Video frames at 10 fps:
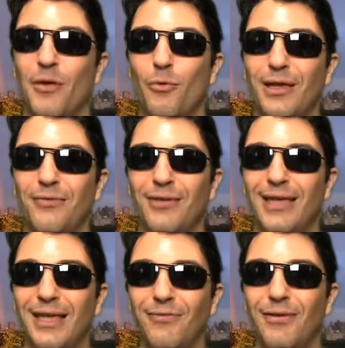We've
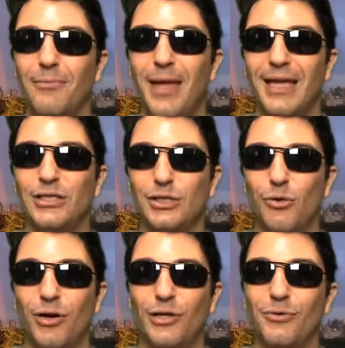even made
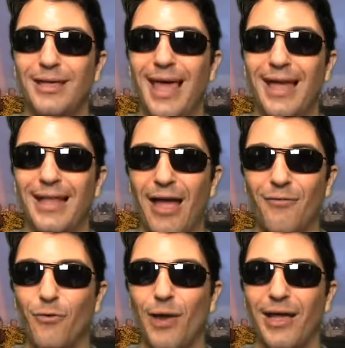sure you can't
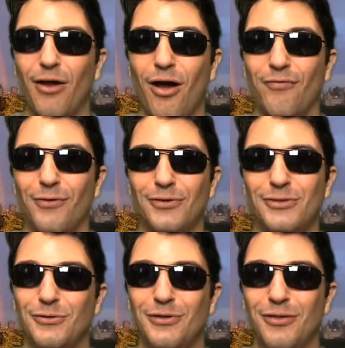ever write off your
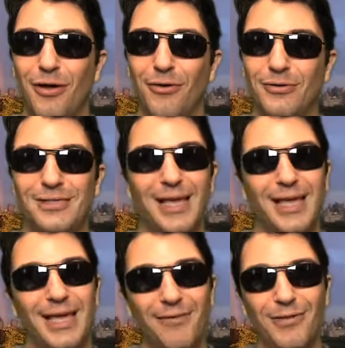student loans,
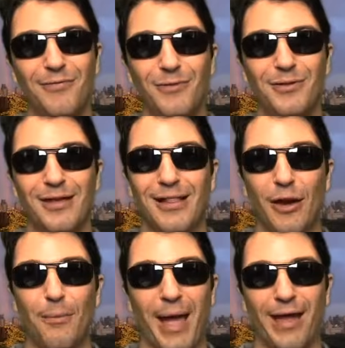even if you
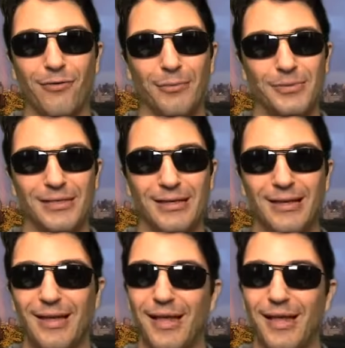declare bankruptcy.